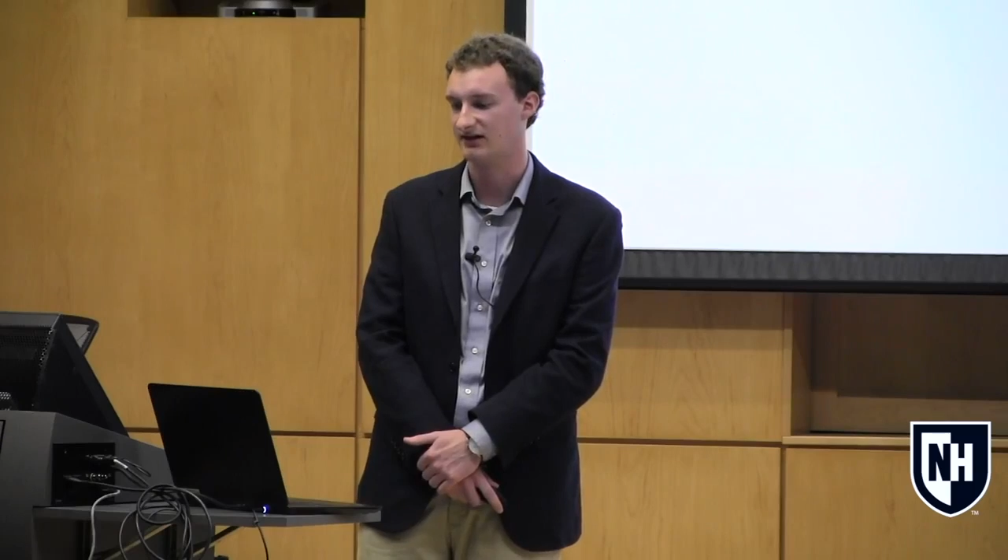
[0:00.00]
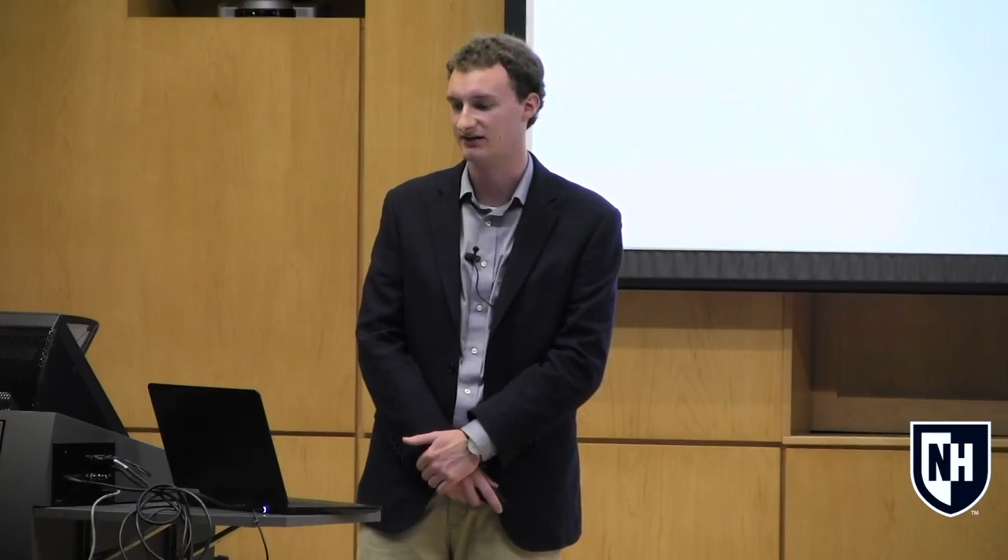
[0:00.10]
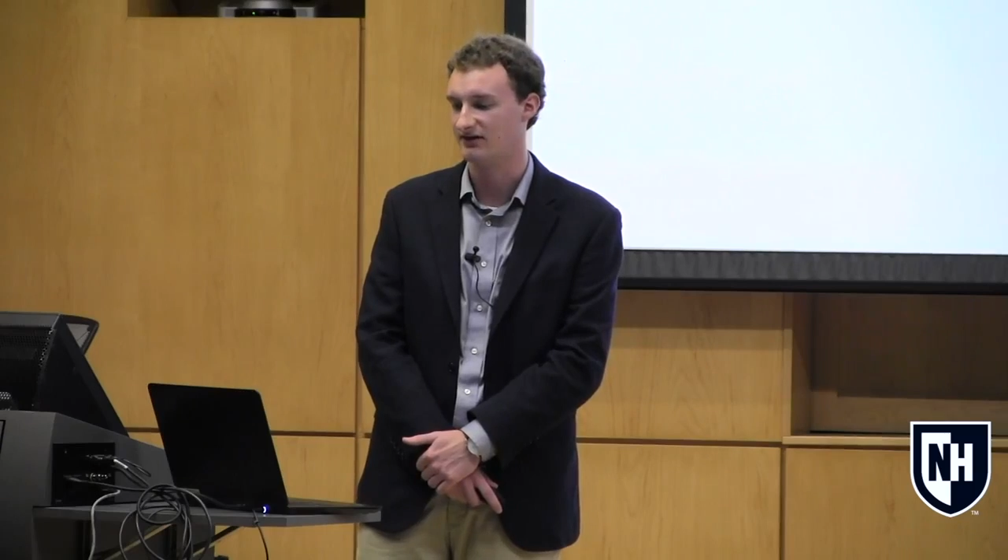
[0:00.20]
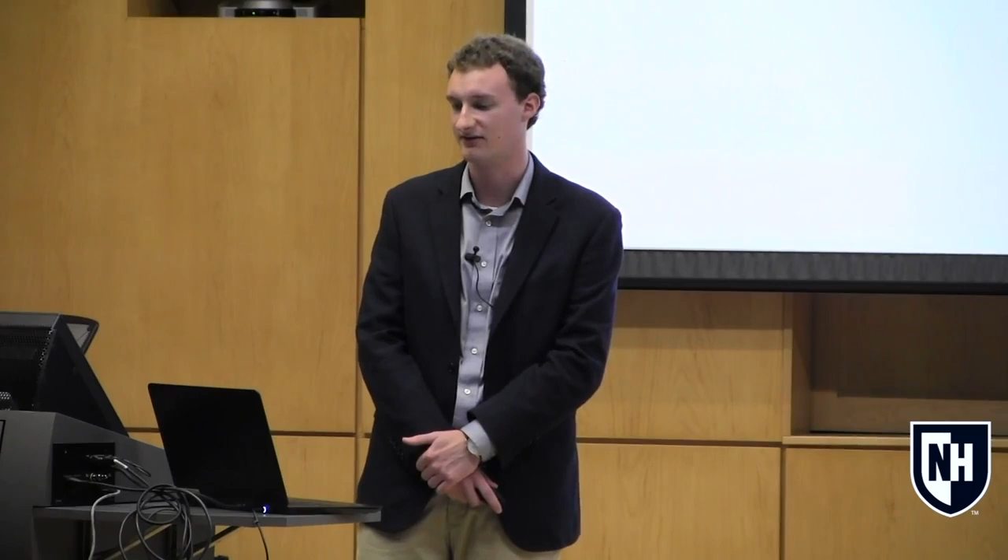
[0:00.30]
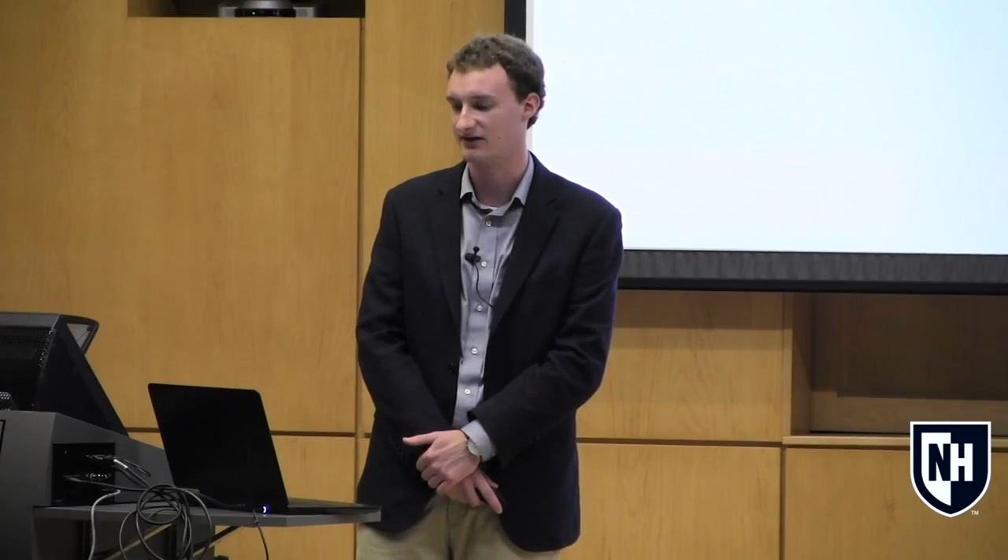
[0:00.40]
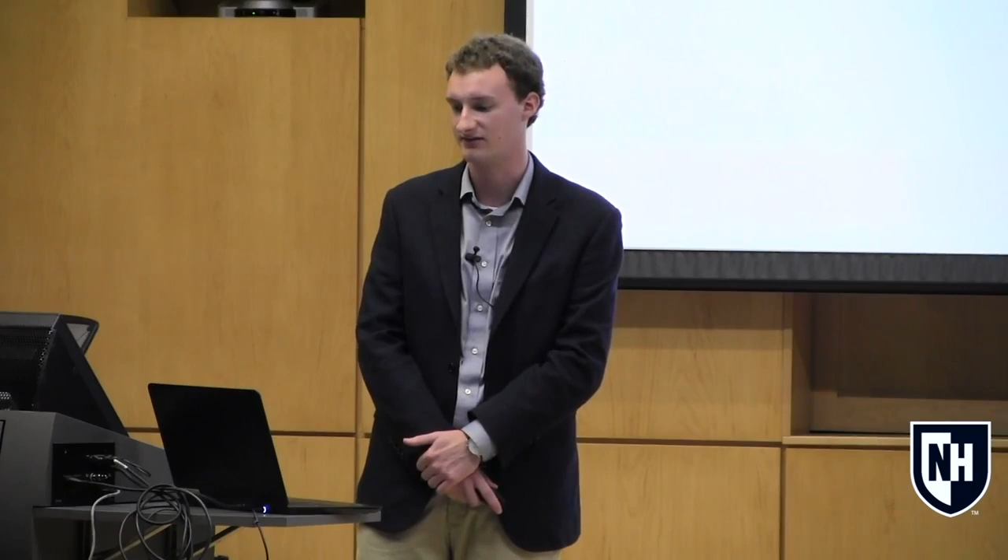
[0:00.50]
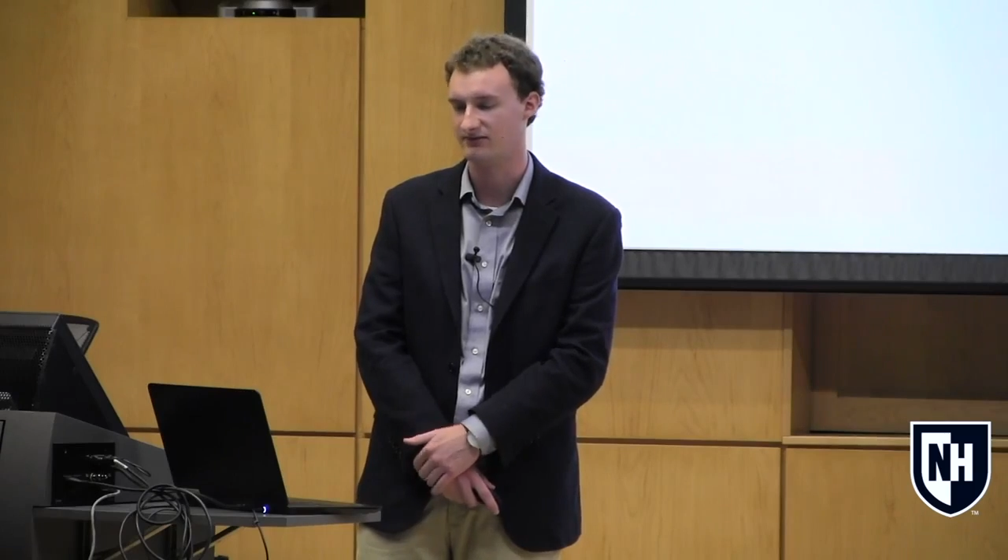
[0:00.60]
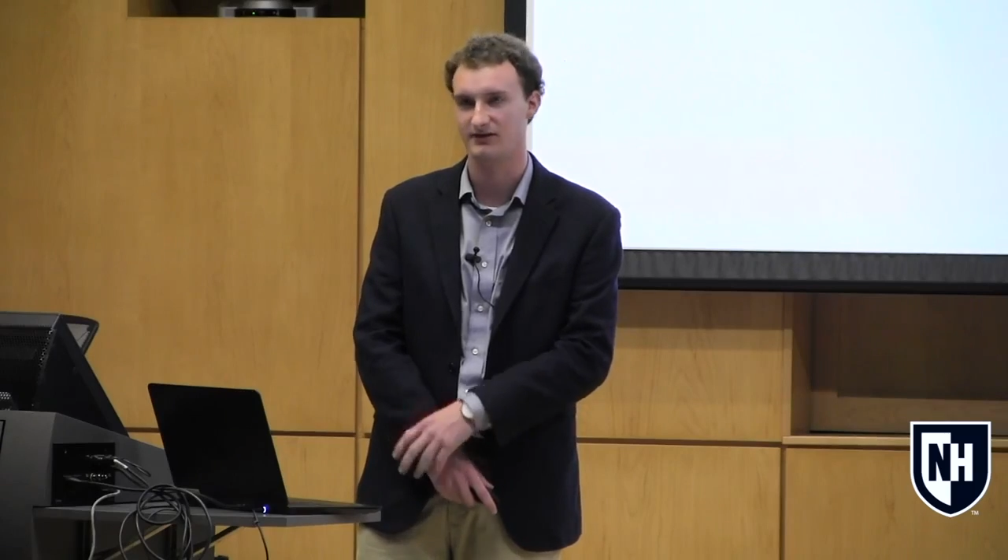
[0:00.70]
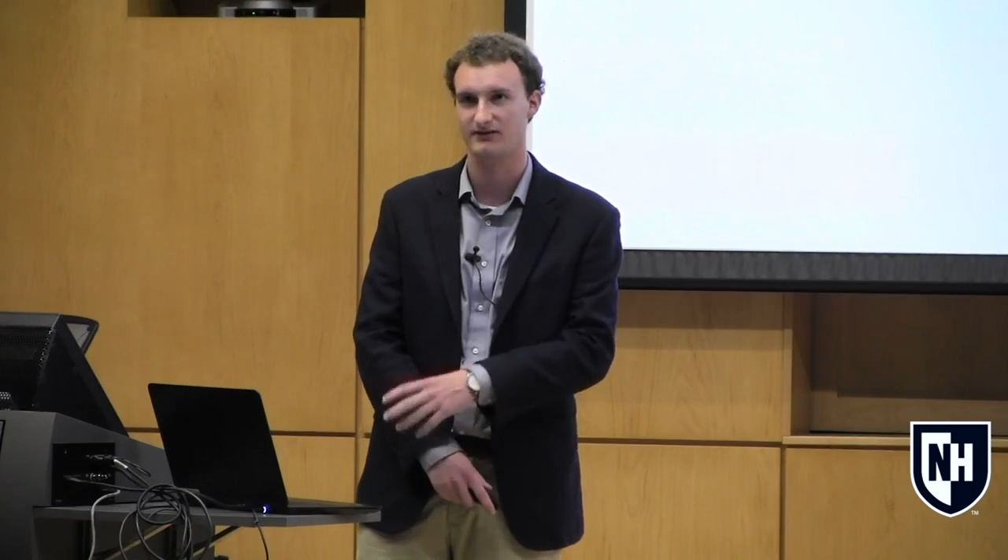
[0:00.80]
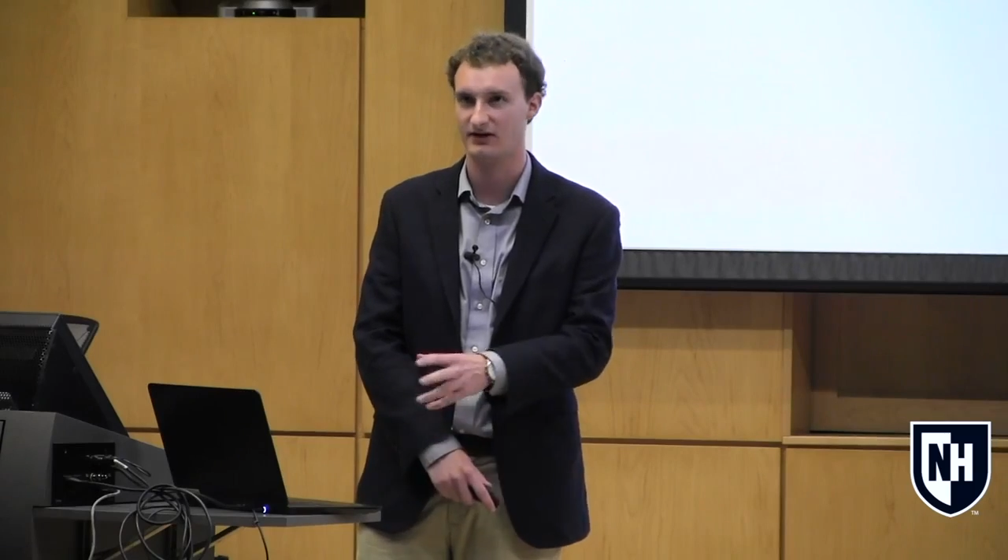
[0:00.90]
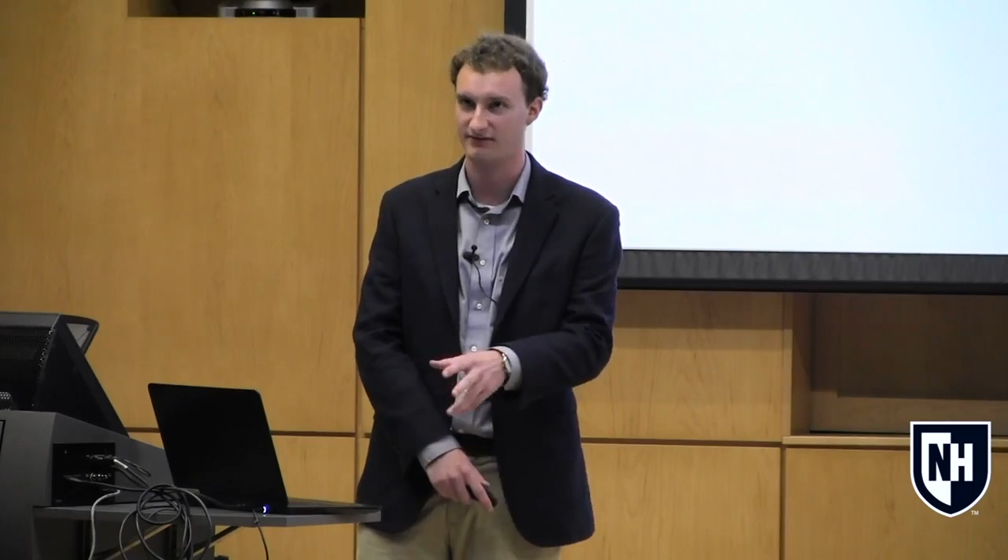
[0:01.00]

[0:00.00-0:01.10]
in their